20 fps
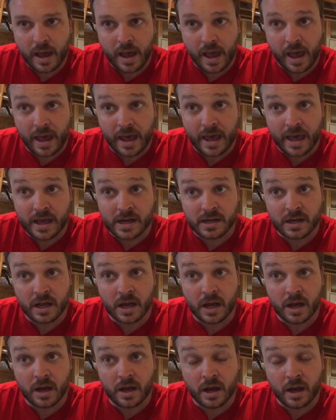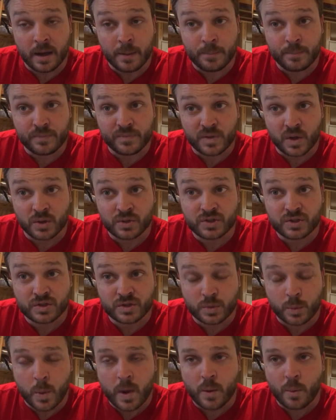And those
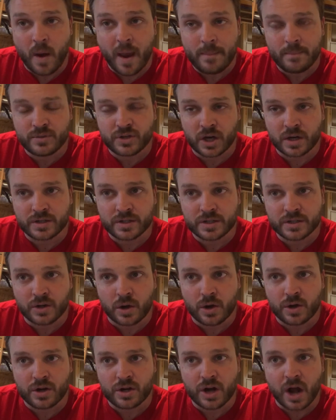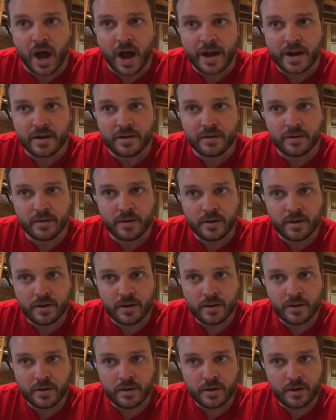3 rape charges are
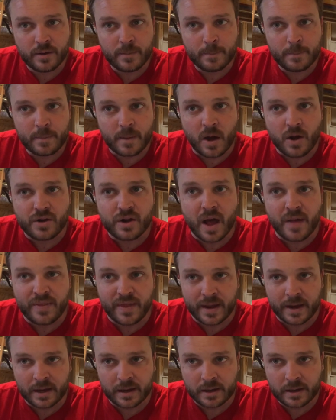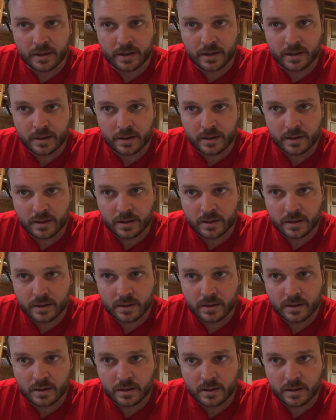nothing
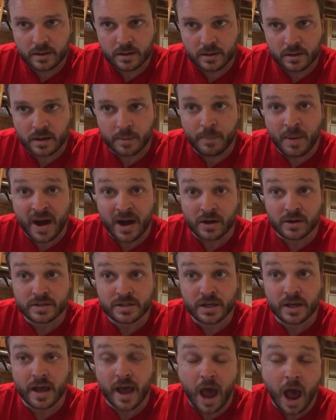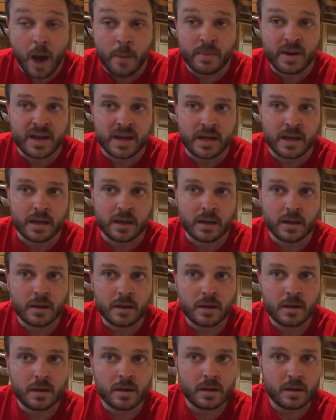compared to how many
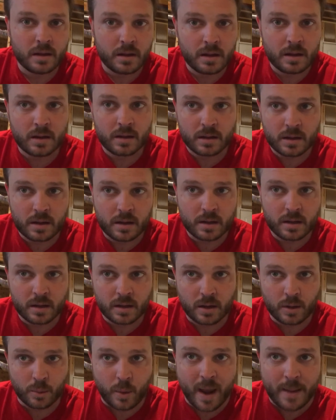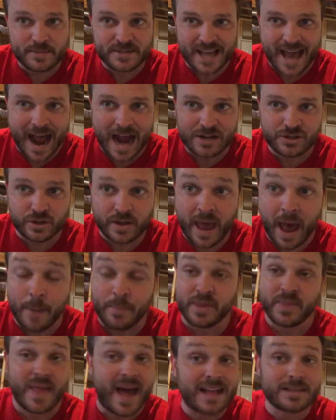rapes actually
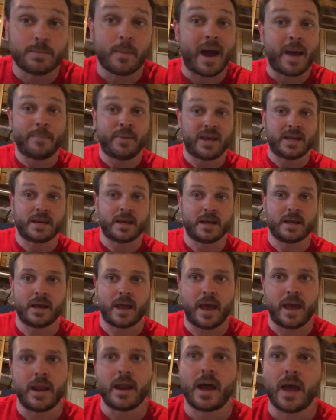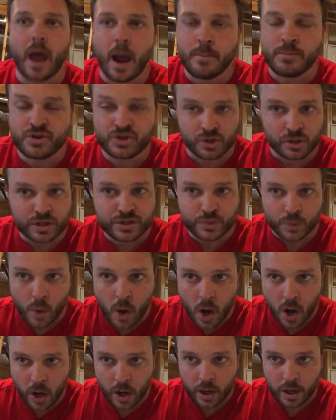happen. That's my opinion, and I'm sure it's
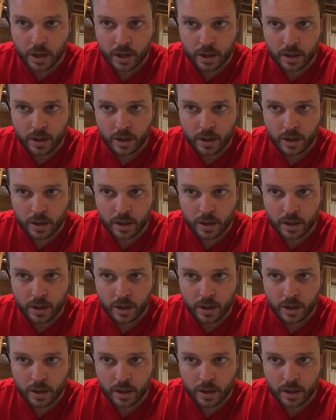wrong.